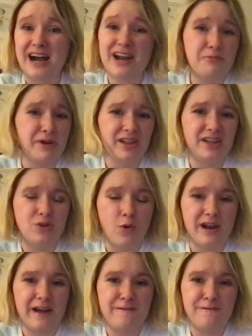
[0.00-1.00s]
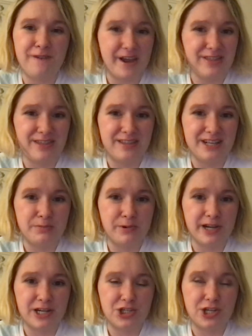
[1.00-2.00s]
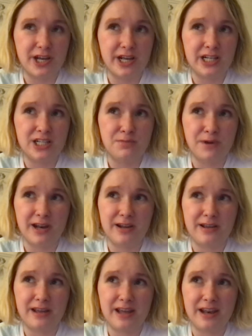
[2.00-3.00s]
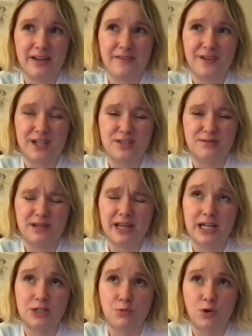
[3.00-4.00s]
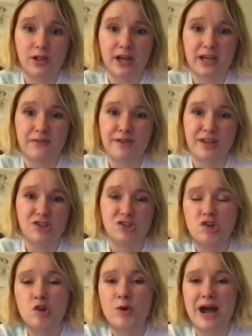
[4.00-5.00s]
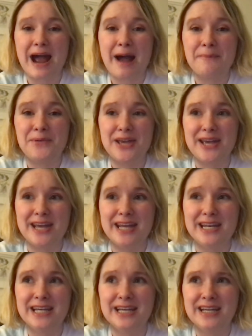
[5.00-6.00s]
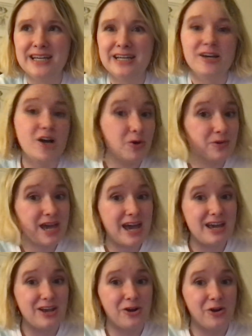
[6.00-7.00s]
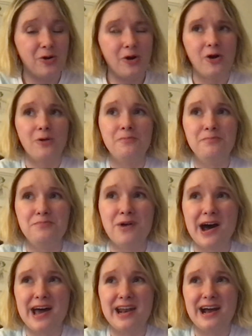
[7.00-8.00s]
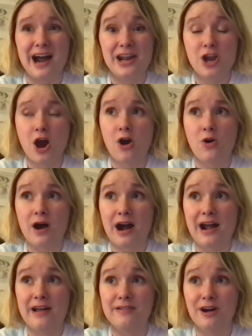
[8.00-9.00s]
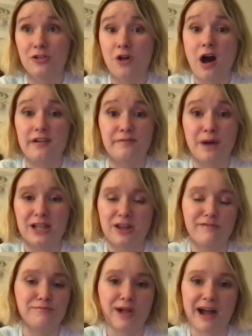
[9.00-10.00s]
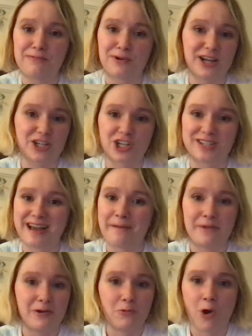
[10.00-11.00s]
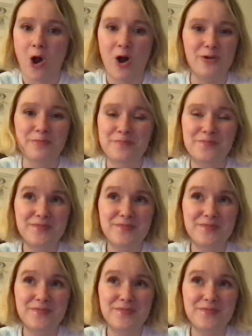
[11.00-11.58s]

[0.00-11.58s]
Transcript: really don't have faith in these predictions, and it's more like if they do happen, okay, cool, but I know a lot of my Love Live predictions have been wrong